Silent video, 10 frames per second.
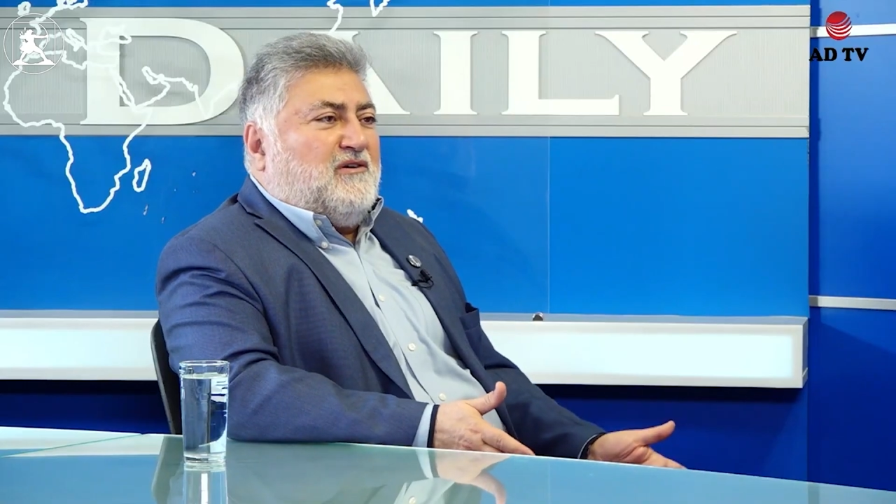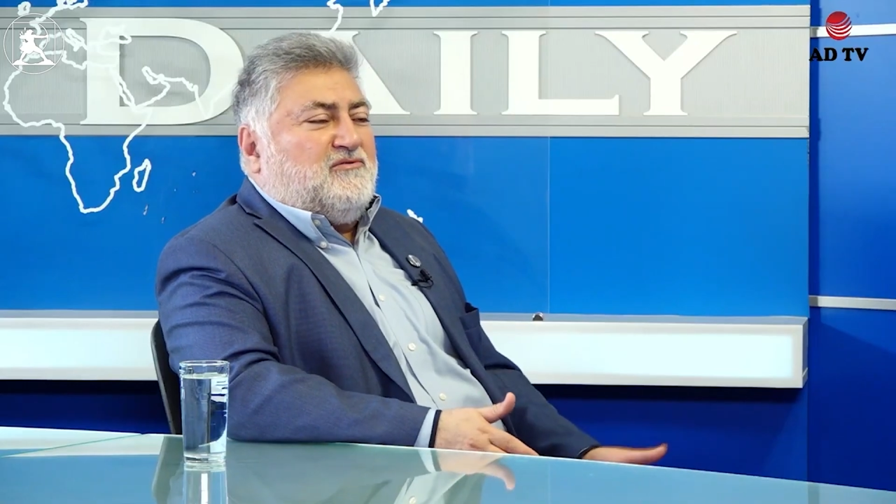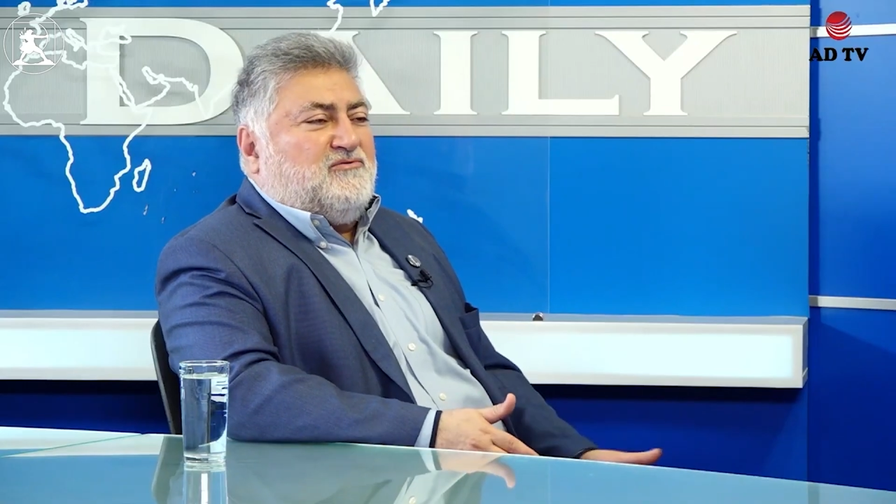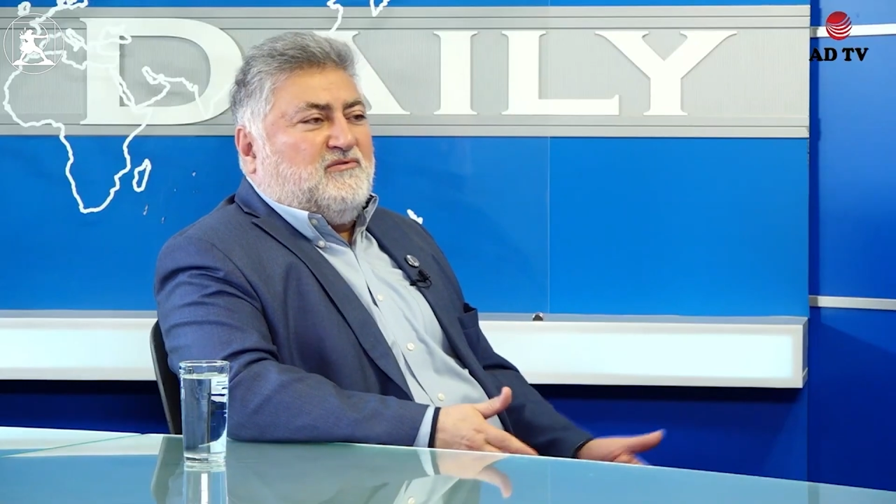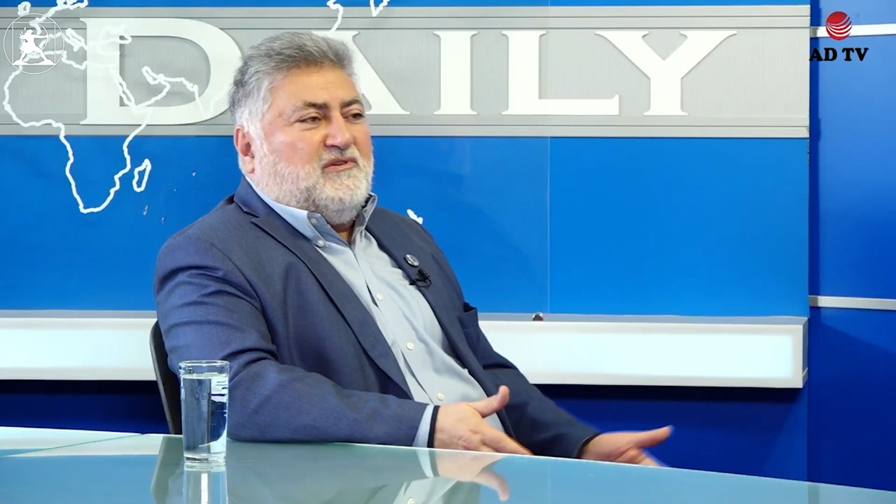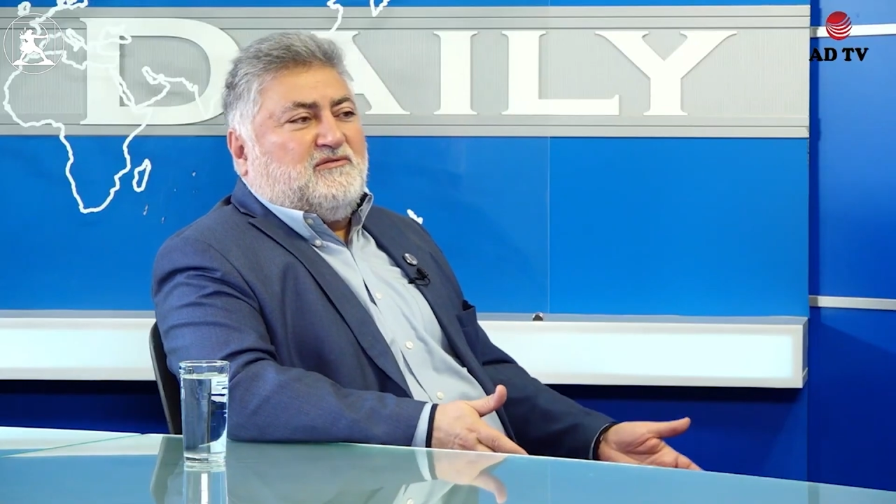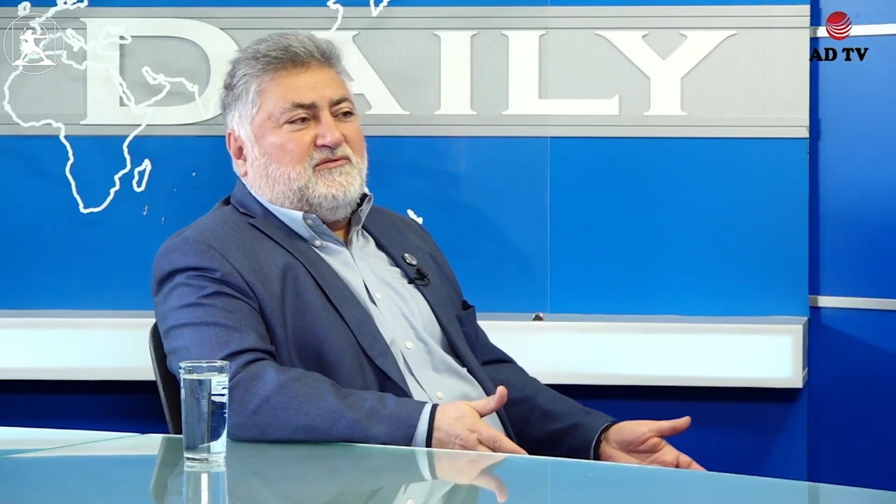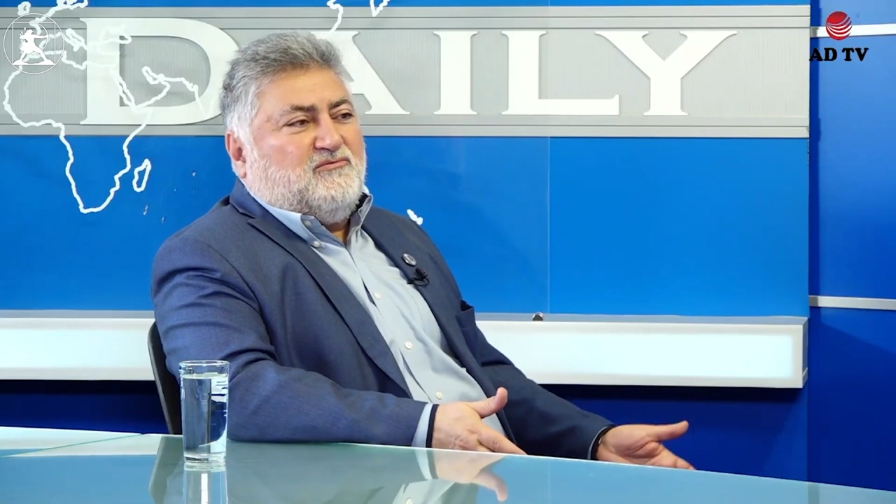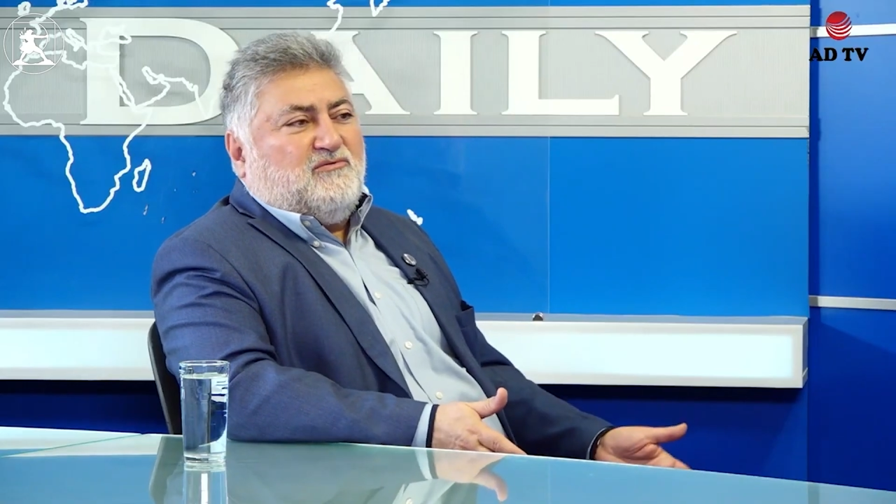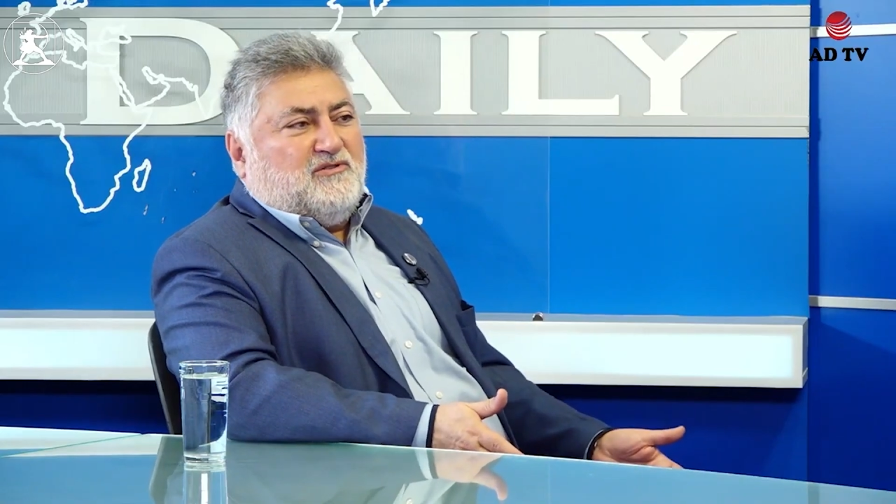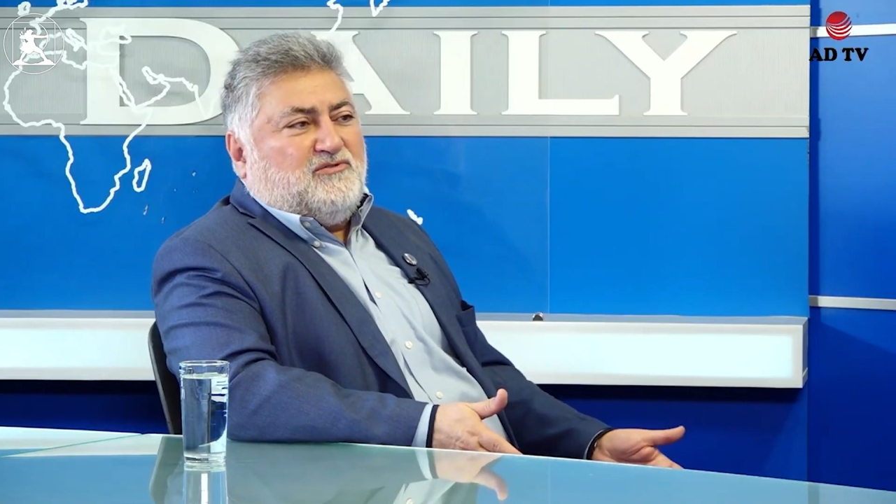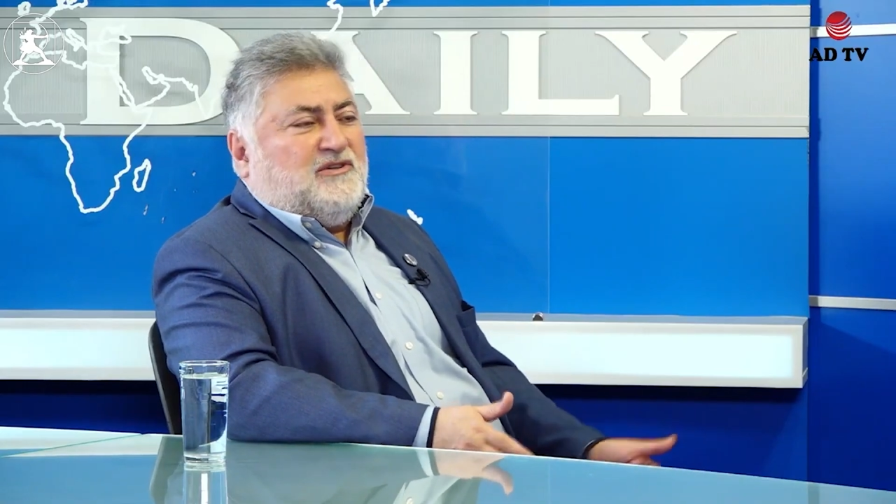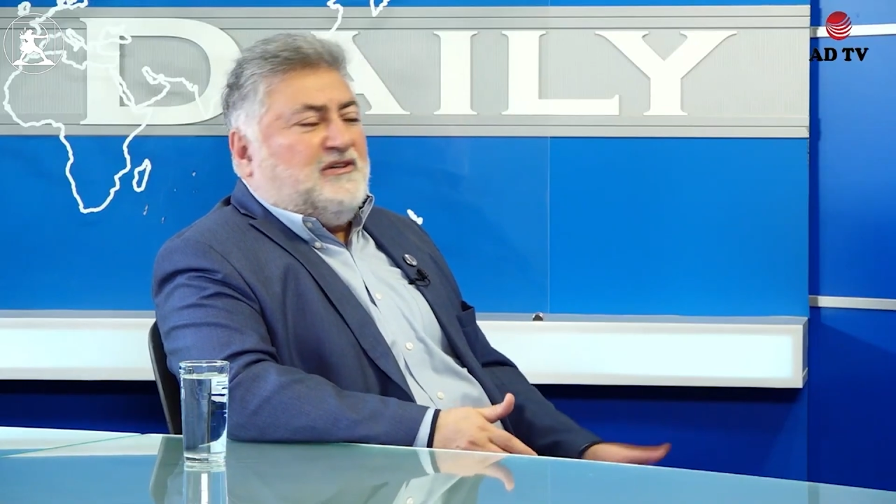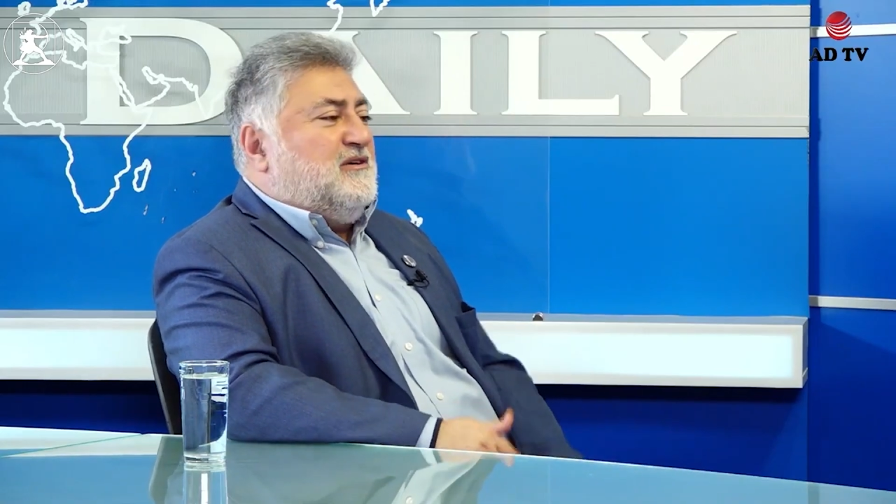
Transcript: in terms of markets.